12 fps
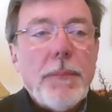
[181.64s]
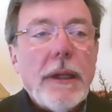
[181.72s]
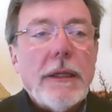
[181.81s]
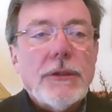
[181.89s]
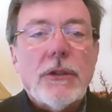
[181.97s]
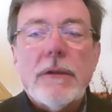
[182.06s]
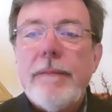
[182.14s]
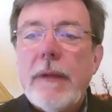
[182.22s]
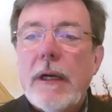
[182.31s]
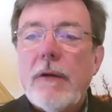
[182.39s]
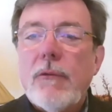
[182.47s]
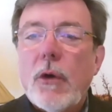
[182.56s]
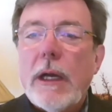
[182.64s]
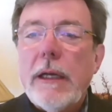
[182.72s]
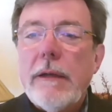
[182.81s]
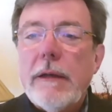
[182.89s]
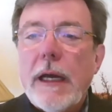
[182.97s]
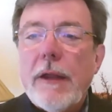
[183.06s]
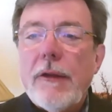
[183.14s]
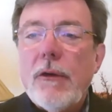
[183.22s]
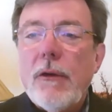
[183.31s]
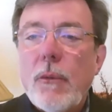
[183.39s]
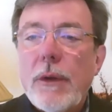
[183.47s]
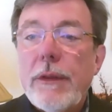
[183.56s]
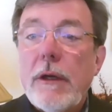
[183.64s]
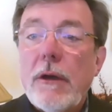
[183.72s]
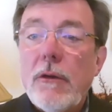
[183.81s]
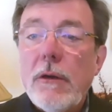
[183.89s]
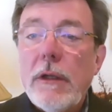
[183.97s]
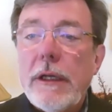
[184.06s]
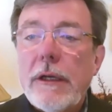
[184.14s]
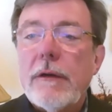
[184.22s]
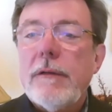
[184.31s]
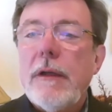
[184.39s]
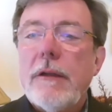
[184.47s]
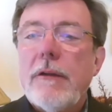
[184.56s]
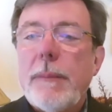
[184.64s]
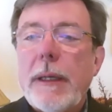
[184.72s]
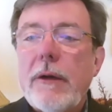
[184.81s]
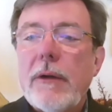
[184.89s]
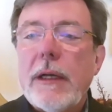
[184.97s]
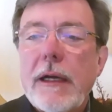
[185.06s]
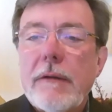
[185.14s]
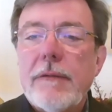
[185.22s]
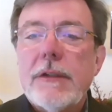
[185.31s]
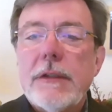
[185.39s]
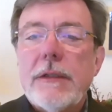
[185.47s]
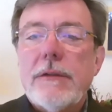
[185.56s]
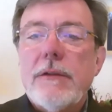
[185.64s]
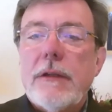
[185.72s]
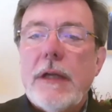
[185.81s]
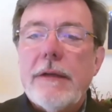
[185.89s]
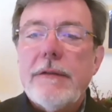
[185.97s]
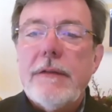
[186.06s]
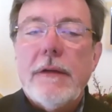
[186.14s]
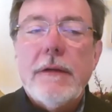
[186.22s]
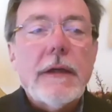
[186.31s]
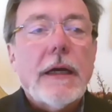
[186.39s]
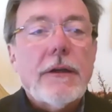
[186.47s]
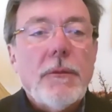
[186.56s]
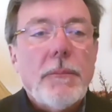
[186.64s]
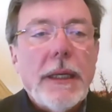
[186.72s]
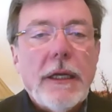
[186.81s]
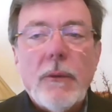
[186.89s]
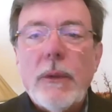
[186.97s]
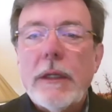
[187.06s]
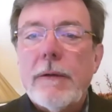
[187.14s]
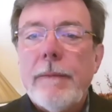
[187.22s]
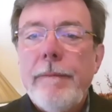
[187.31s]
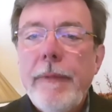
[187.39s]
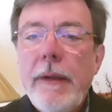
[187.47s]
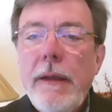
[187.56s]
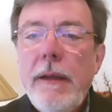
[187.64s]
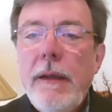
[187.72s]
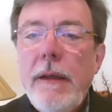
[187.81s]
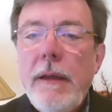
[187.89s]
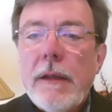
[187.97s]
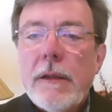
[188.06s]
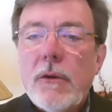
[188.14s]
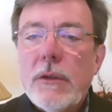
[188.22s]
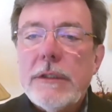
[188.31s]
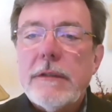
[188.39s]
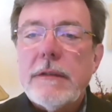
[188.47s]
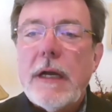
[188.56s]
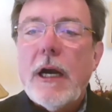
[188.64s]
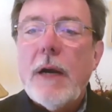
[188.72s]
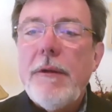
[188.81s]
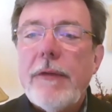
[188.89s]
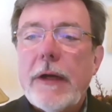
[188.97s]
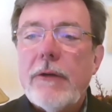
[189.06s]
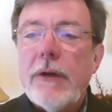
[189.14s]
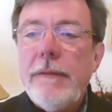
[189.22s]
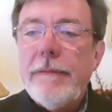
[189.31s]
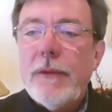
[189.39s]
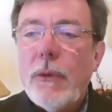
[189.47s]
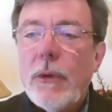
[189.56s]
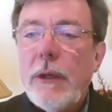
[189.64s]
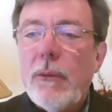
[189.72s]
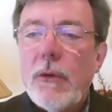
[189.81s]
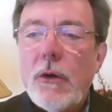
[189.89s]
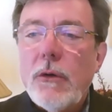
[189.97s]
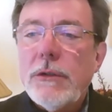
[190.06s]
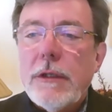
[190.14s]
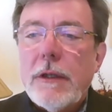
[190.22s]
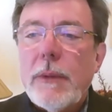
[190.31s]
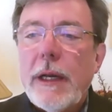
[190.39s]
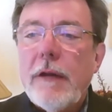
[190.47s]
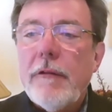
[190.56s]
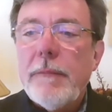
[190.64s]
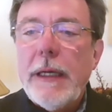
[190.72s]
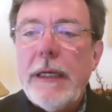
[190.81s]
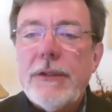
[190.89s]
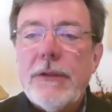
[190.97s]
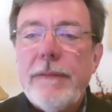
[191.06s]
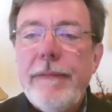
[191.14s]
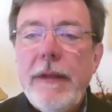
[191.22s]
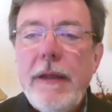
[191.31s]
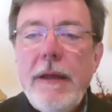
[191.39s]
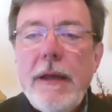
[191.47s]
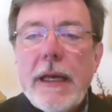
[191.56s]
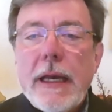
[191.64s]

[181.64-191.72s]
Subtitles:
the great pleasure of working together with an earlier Inspiring Conversations guest, Dr. Penny Wheeler. Louis is an Army veteran, where he rose to the rank of major,